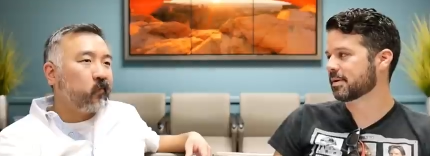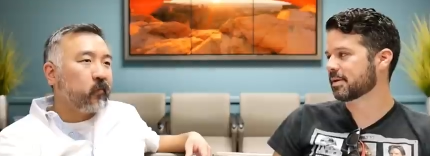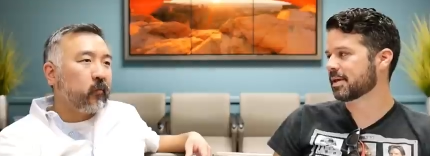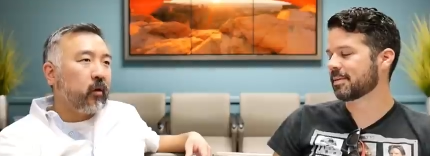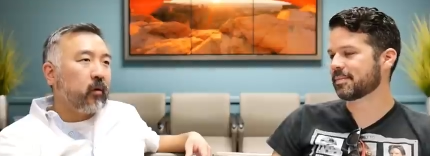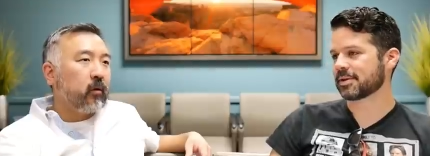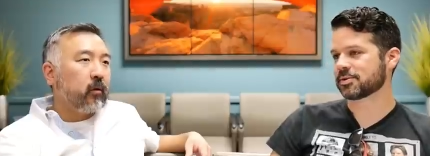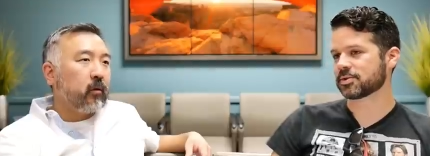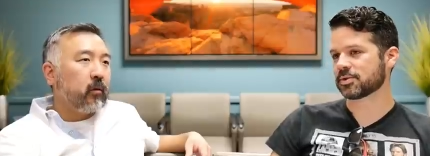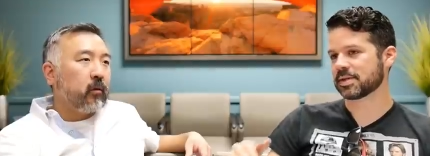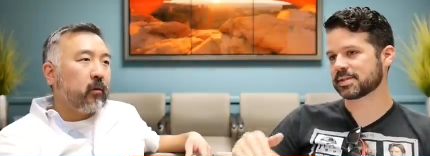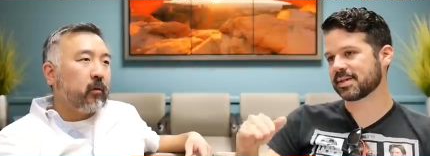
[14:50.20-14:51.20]
Speaker 1: keep that
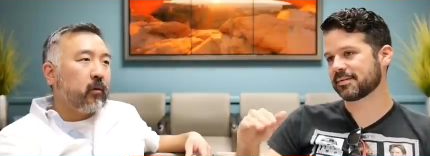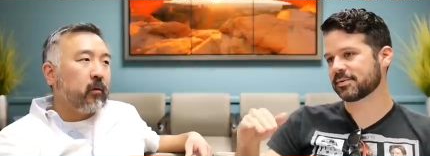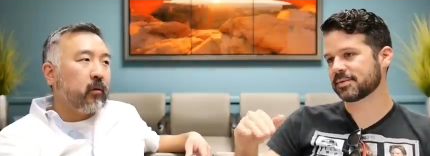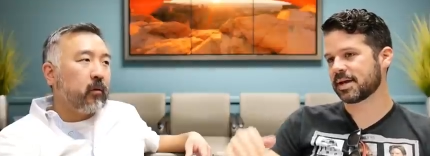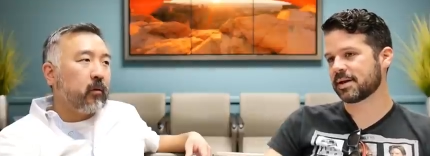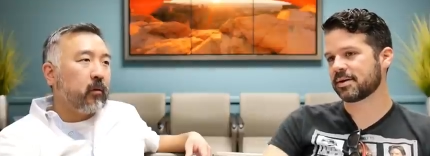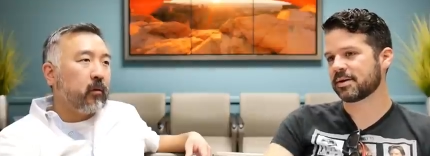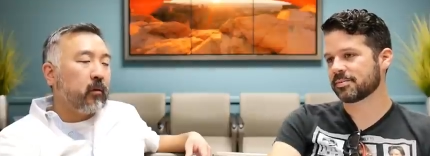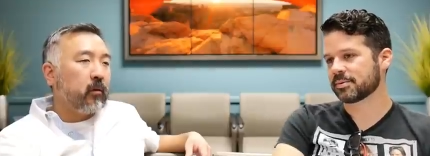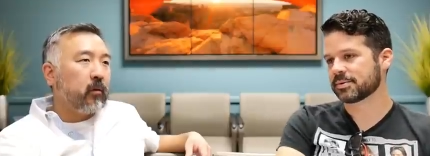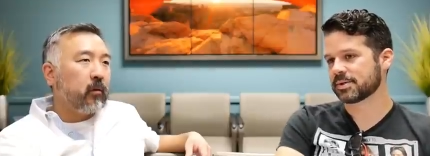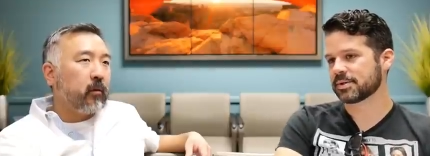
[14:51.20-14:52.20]
stress level down in a
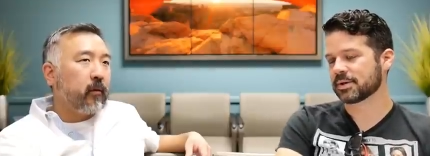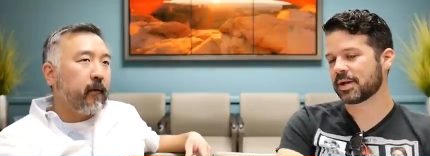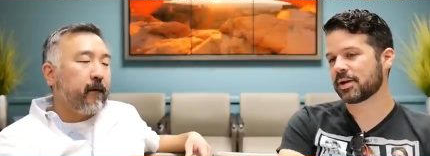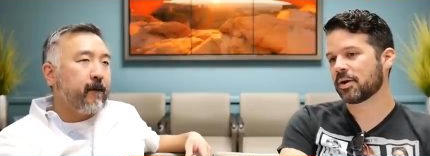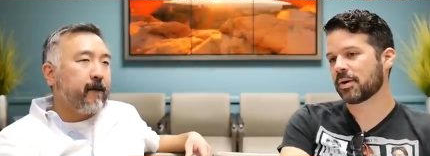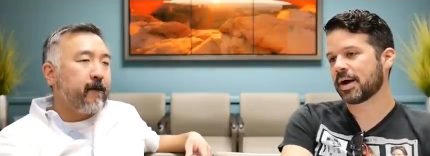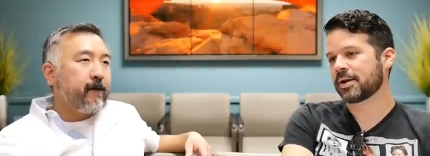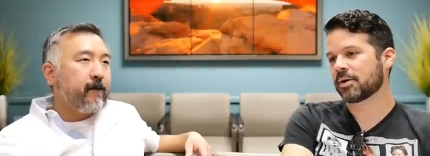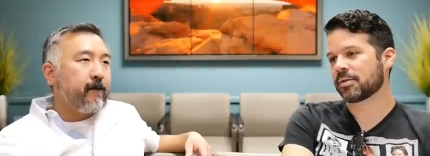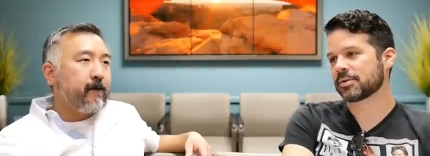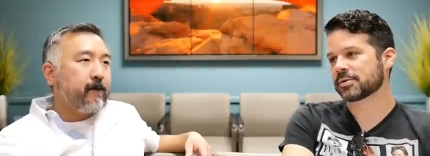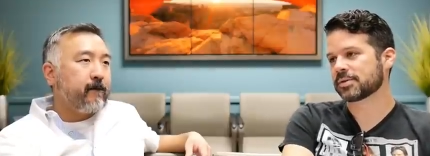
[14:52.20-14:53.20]
procedure? I know I know
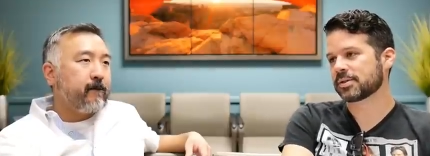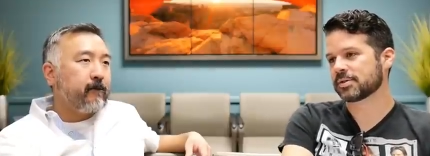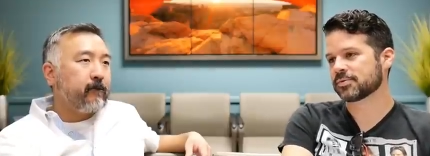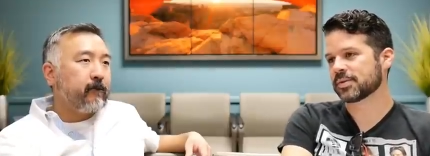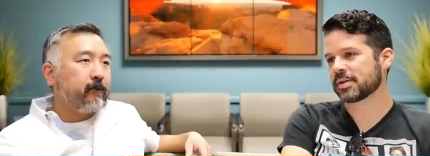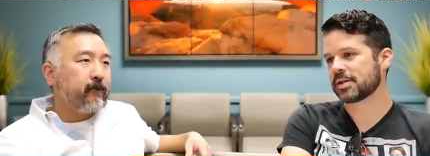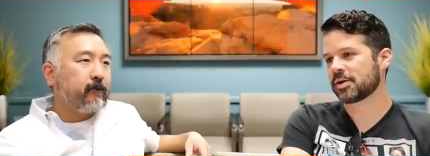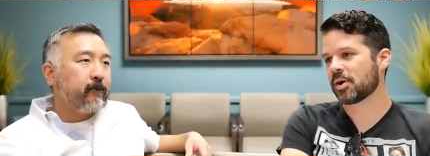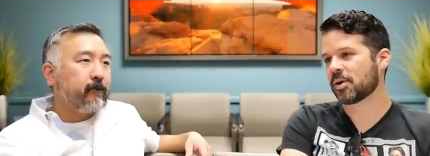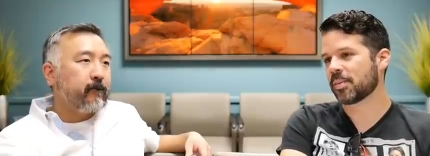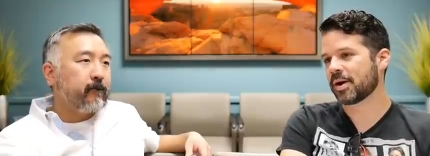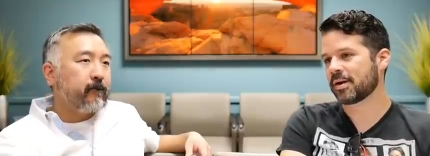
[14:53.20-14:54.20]
this there's really no
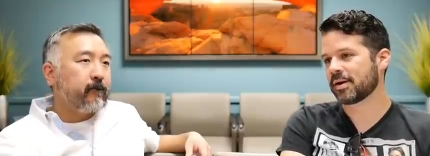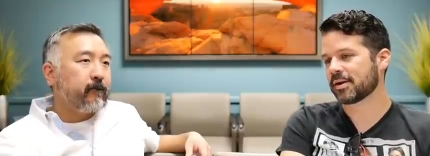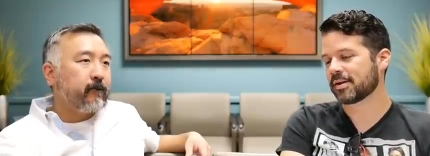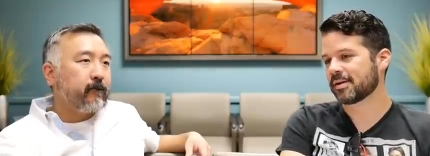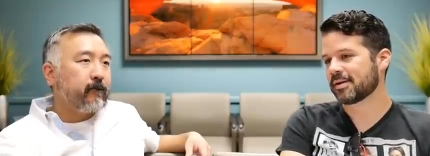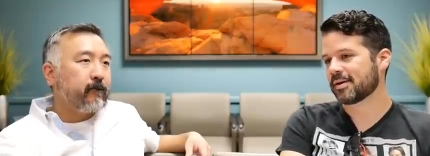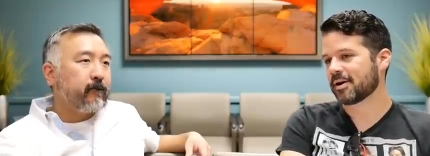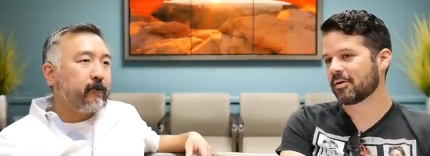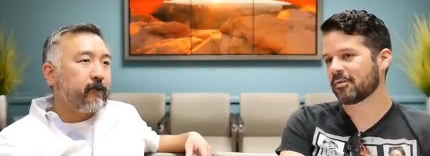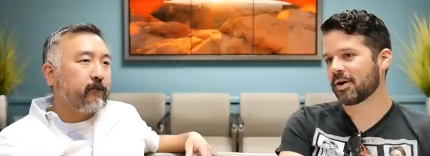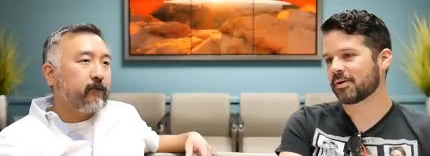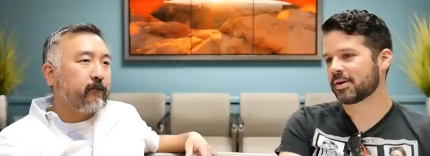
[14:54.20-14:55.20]
way
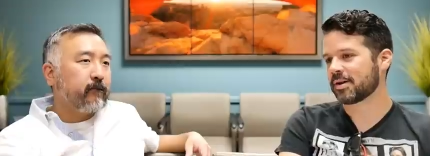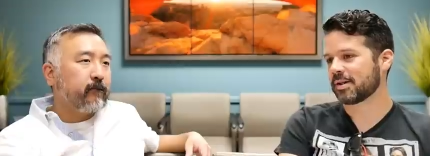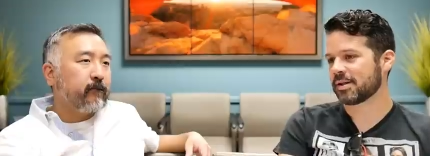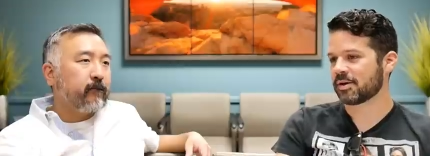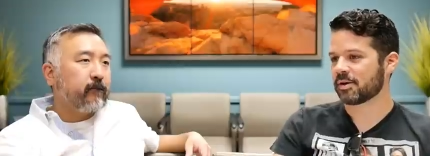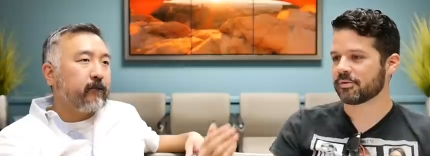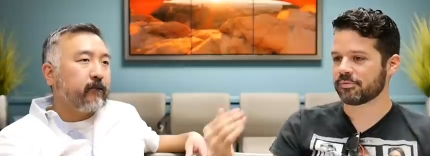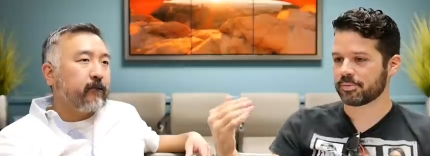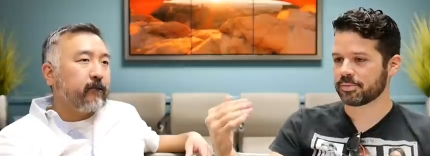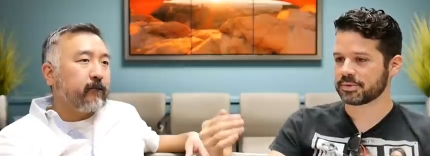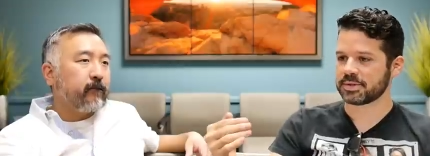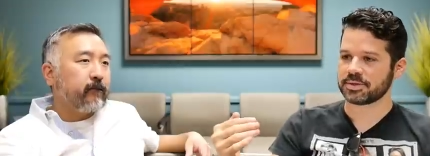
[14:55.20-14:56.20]
around it, you know, if a
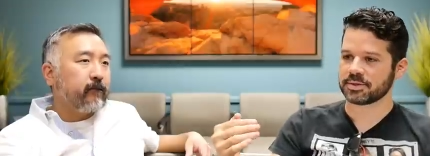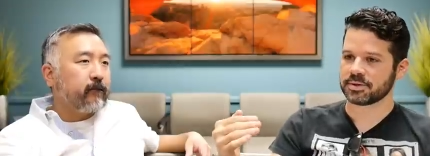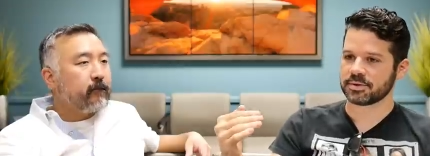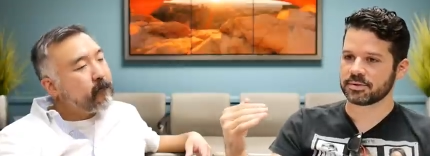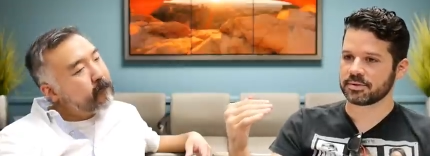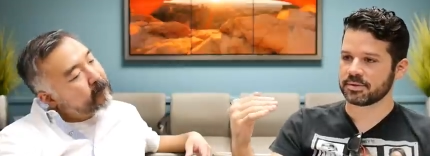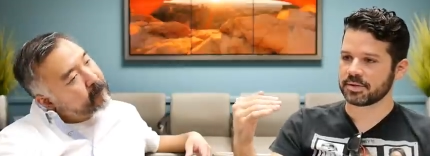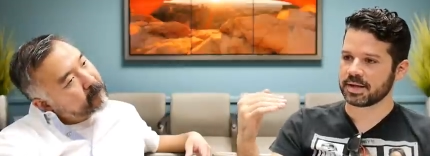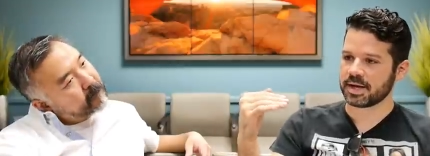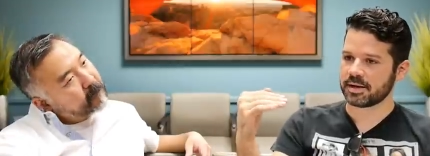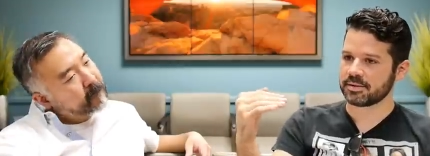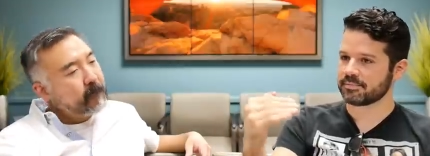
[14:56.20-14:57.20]
procedure
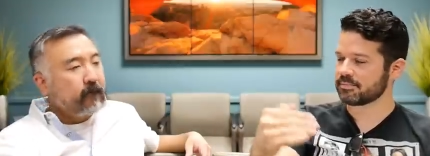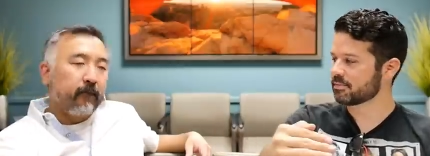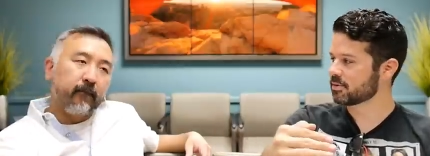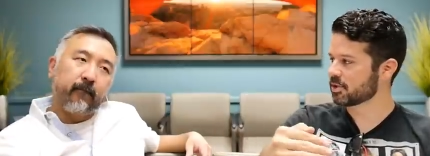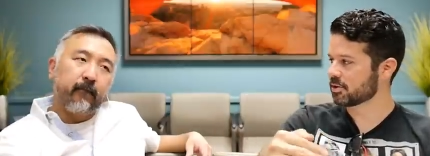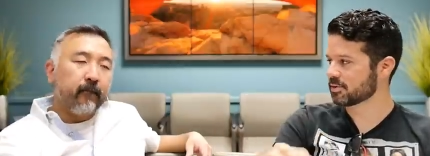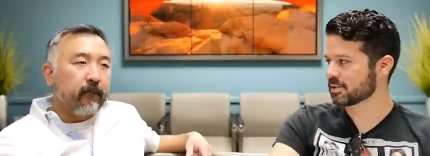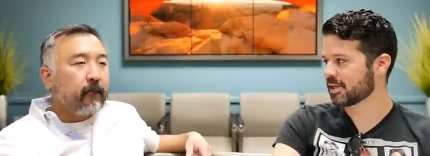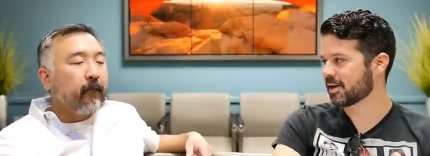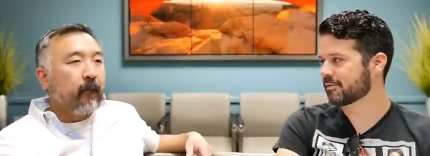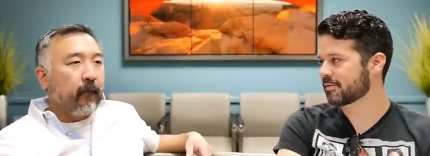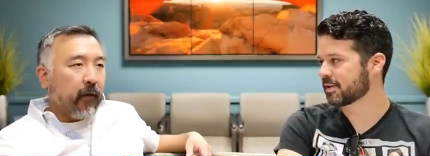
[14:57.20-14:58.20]
kind of turns
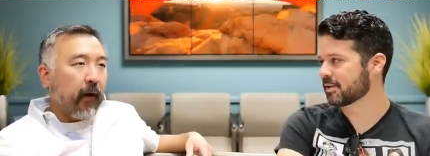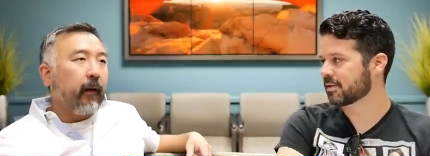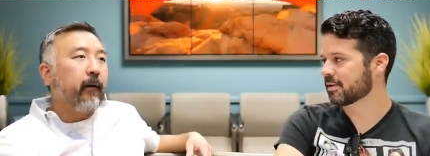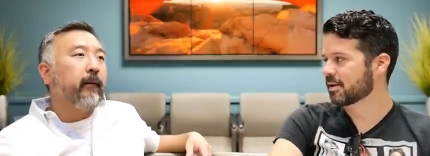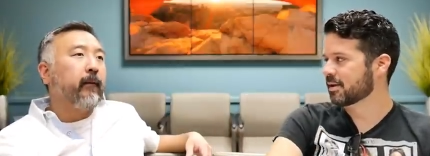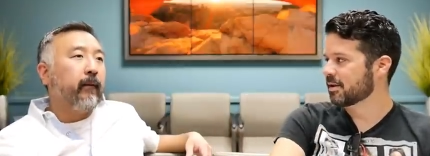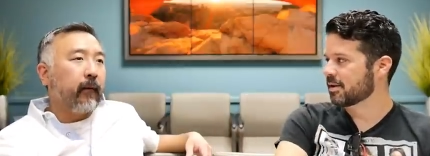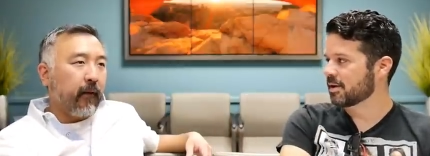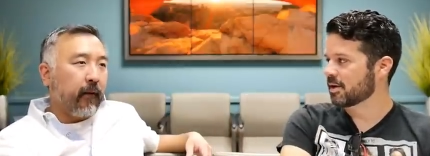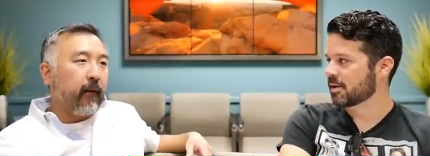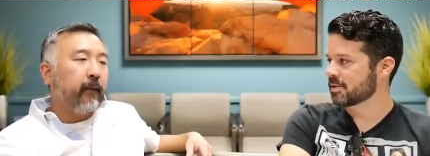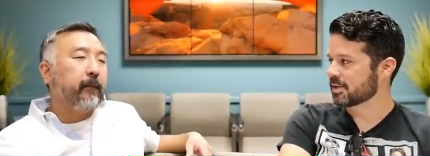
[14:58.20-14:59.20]
left and, yeah. yeah you
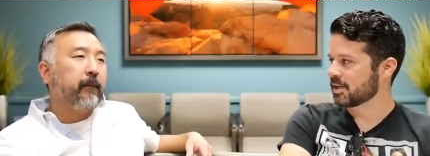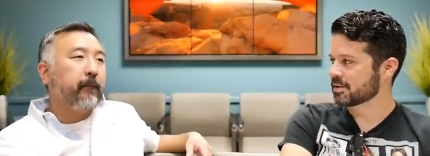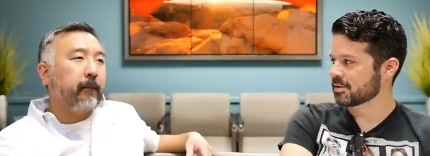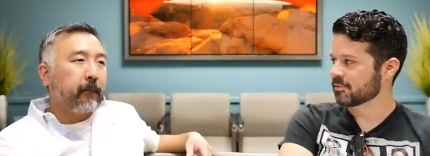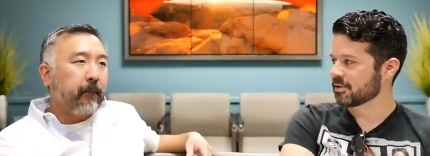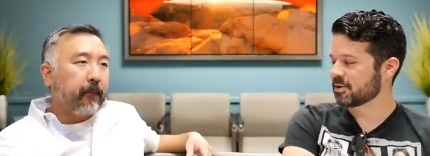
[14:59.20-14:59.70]
know yeah. isn't isn't really